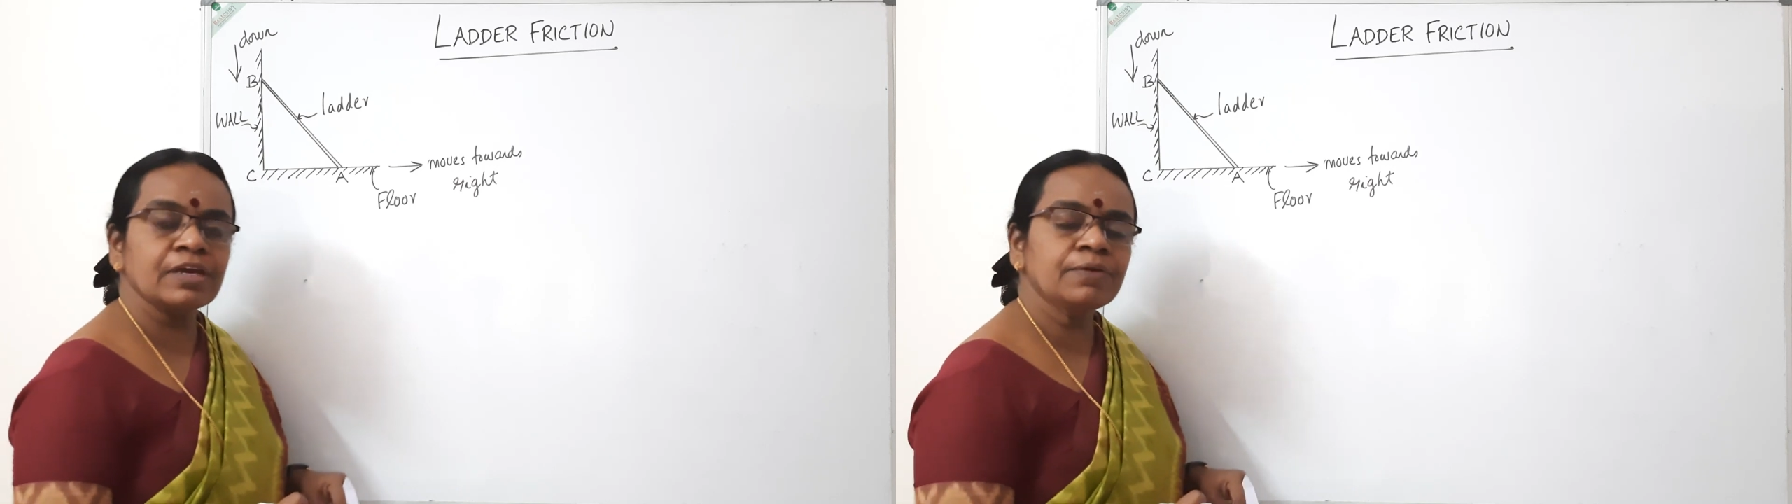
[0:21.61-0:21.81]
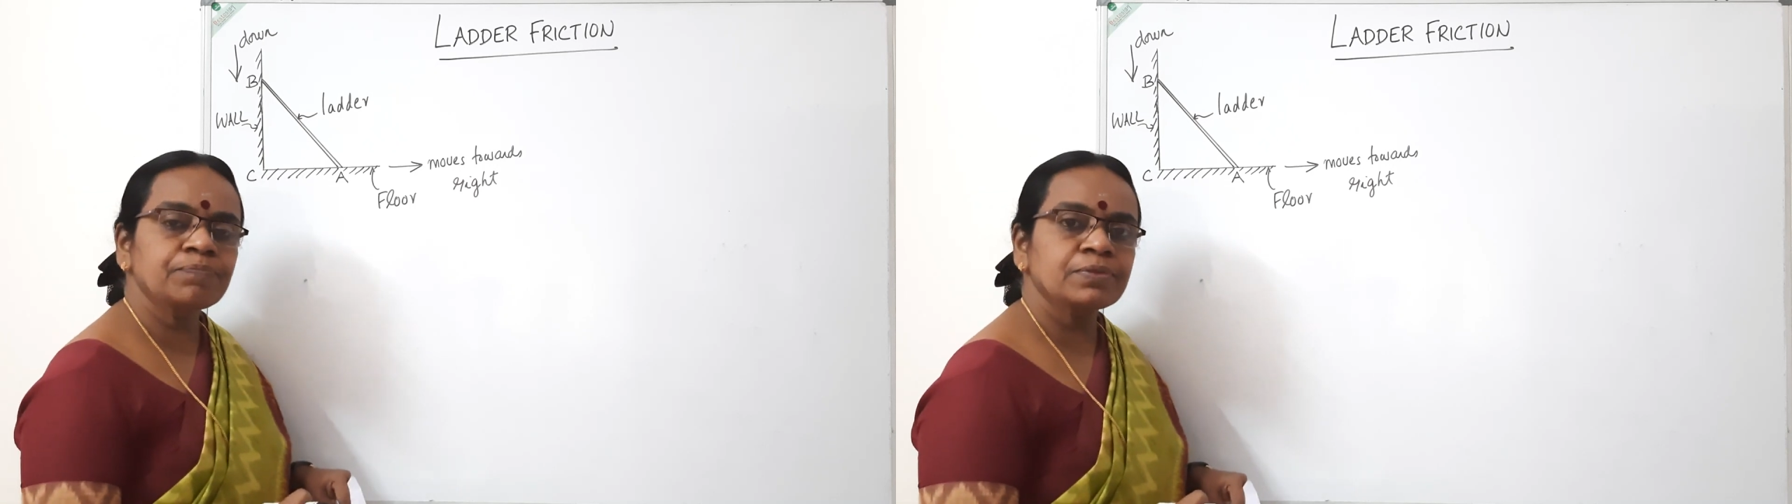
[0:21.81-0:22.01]

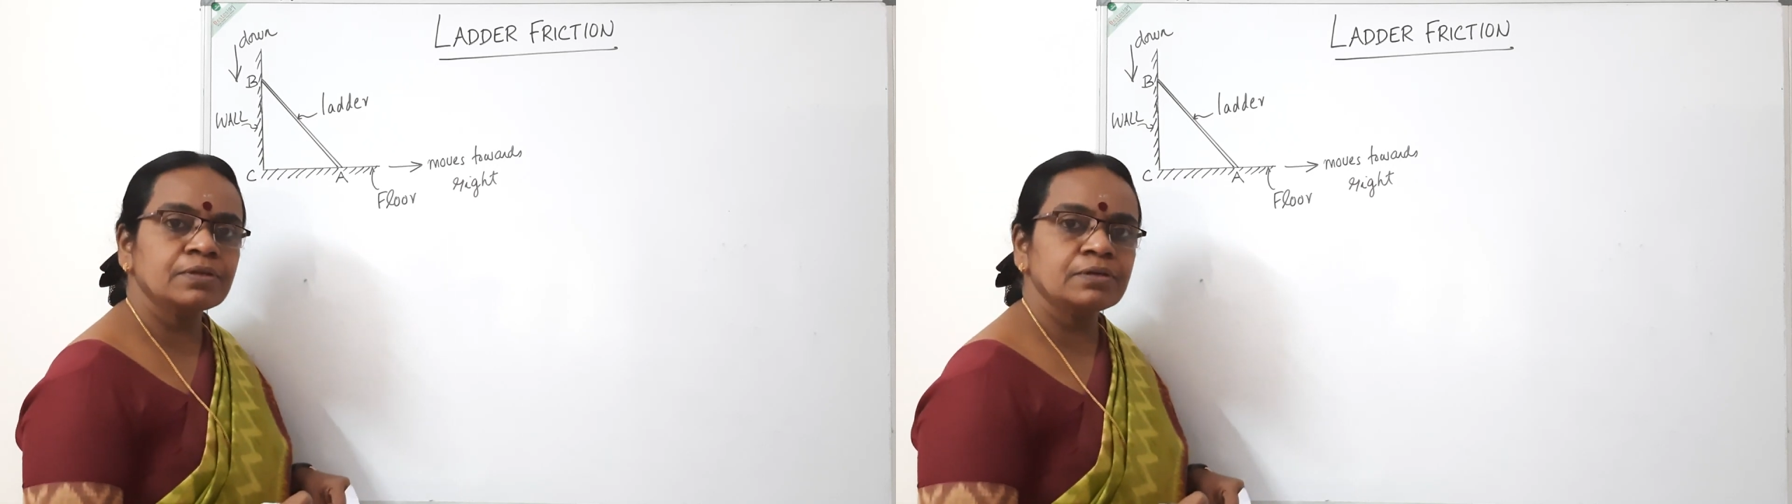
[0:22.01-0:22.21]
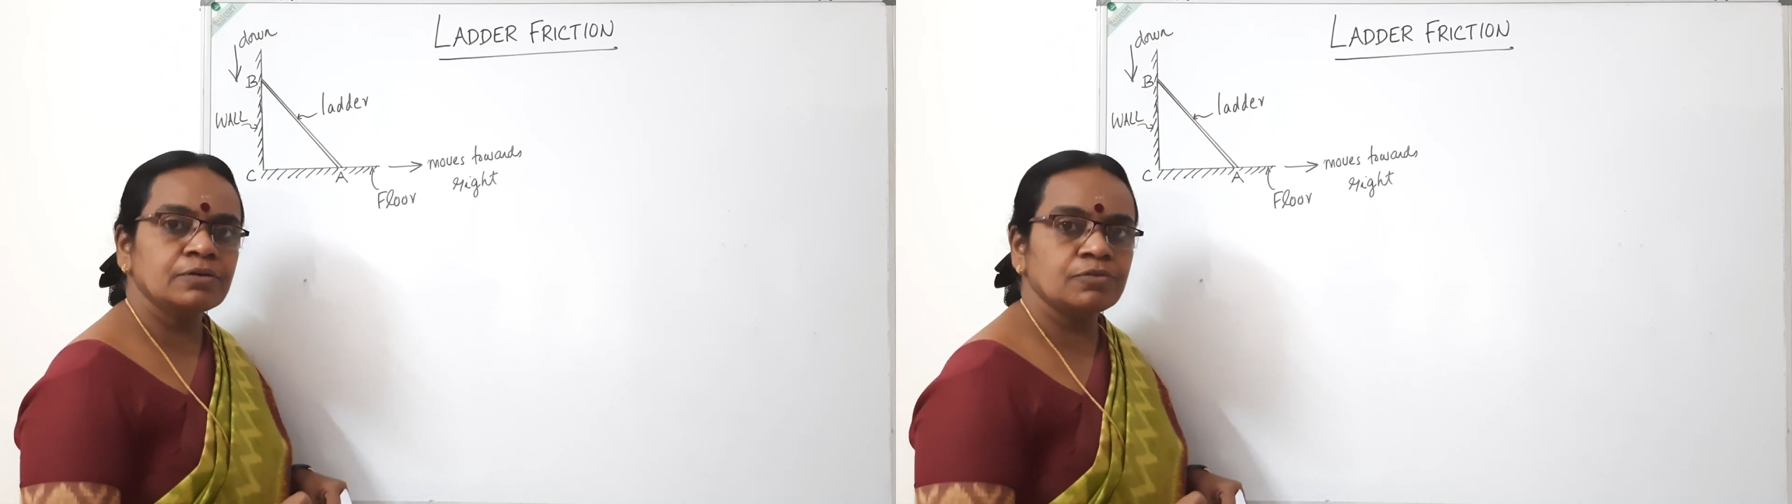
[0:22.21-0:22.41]
a
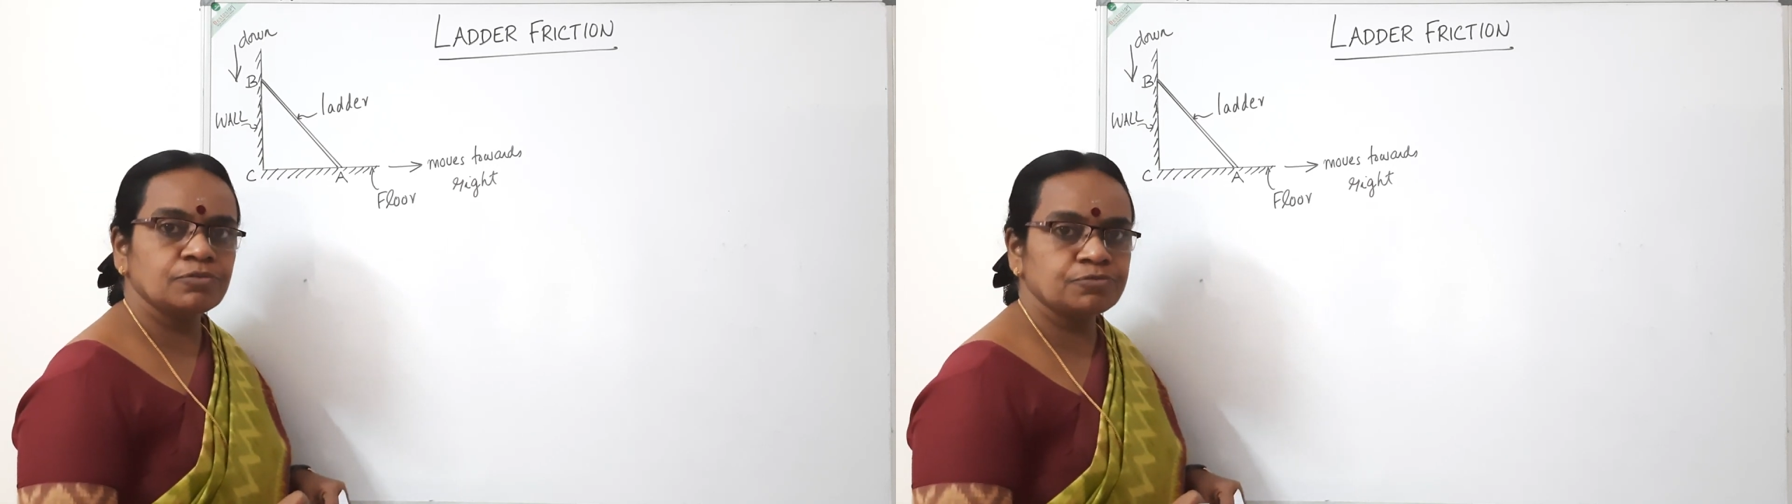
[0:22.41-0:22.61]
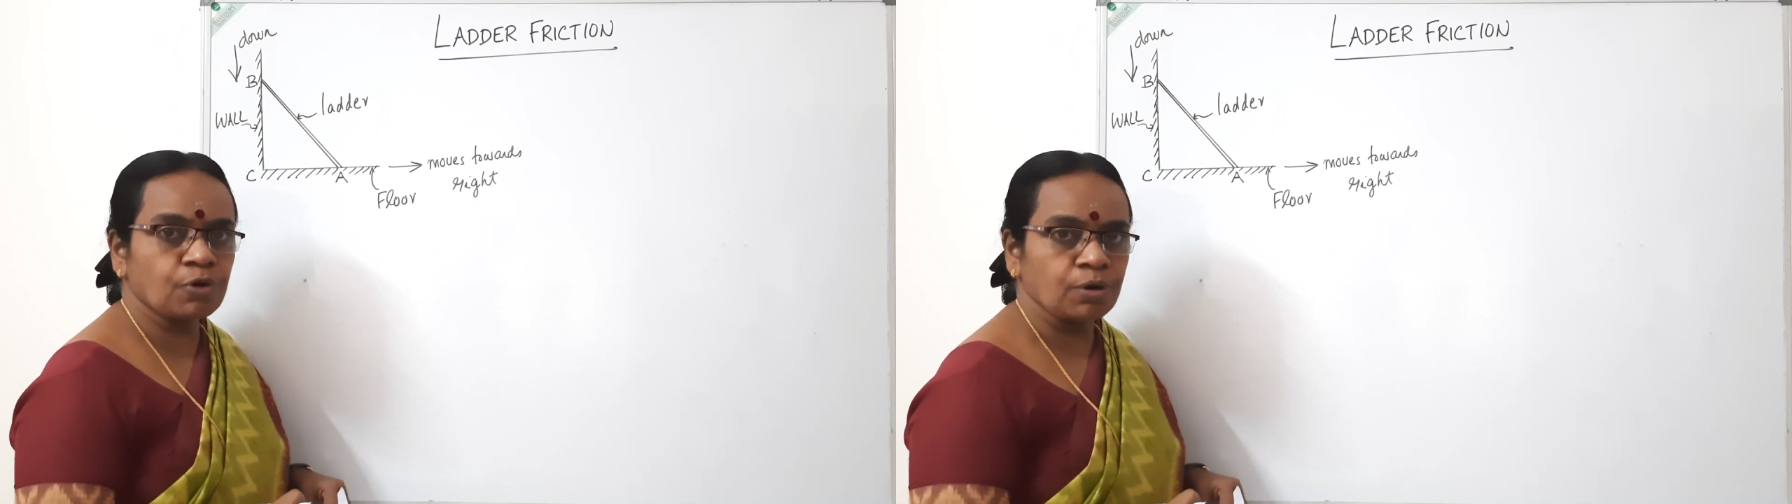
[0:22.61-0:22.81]

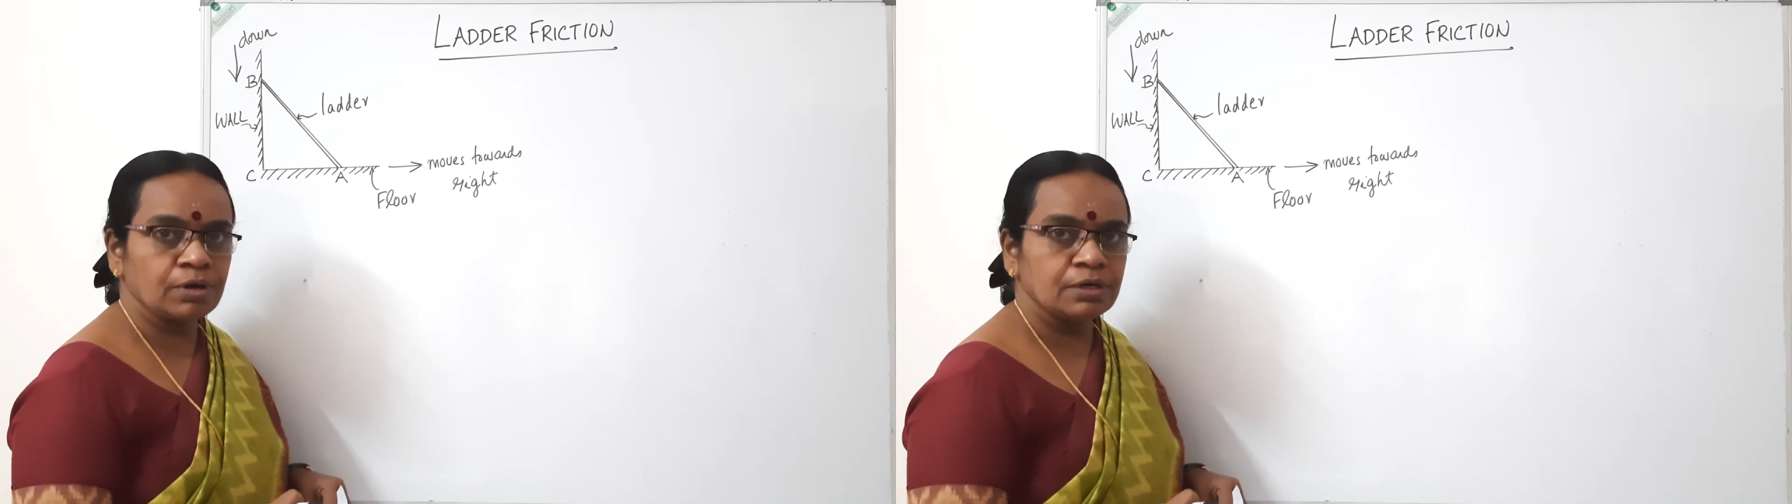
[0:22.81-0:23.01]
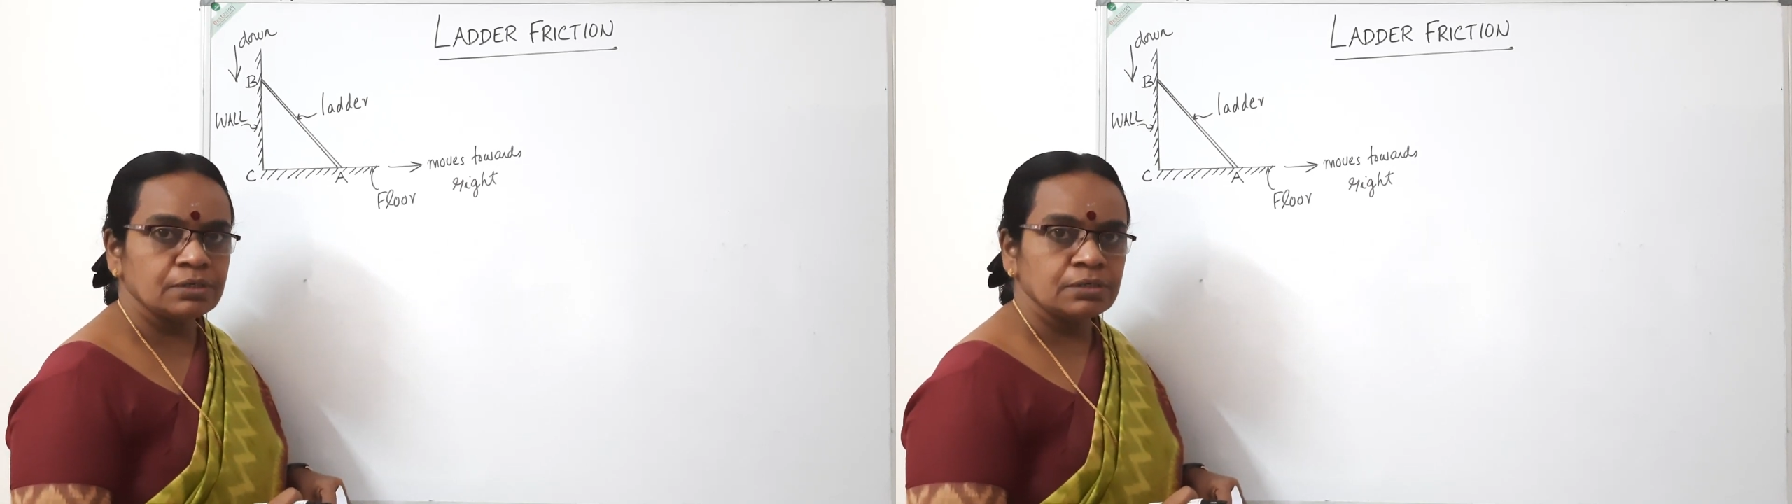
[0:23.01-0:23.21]

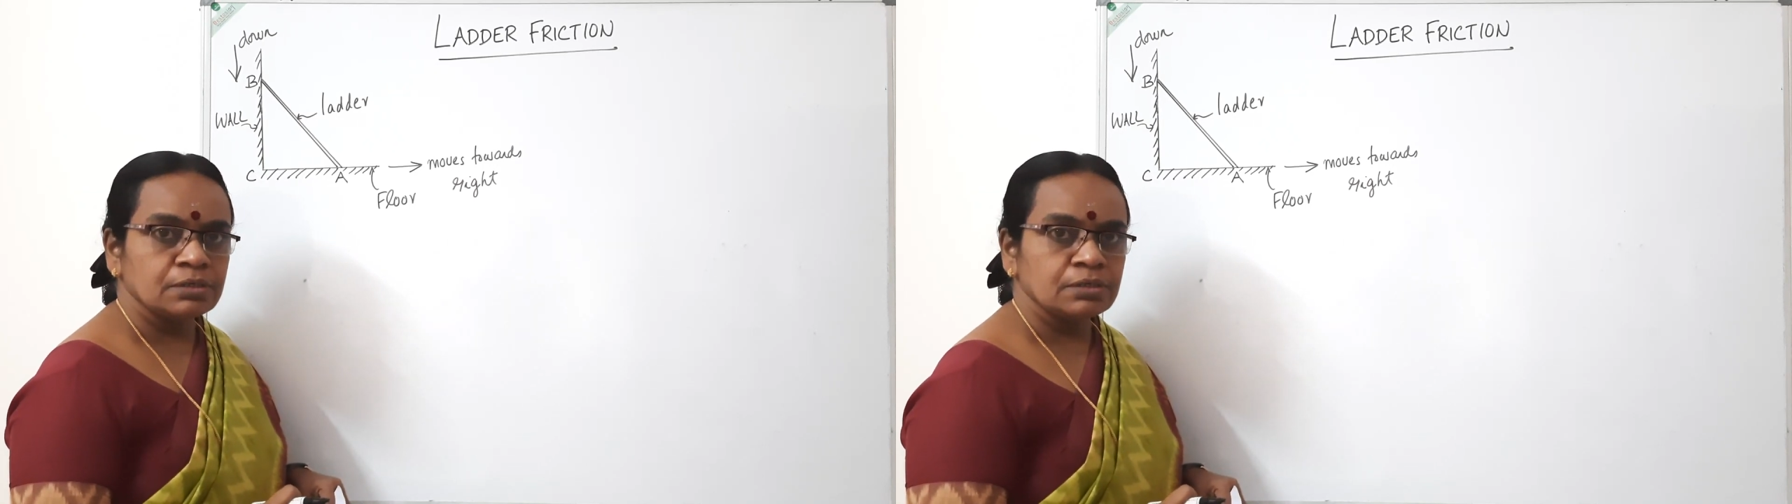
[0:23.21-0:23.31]
wall.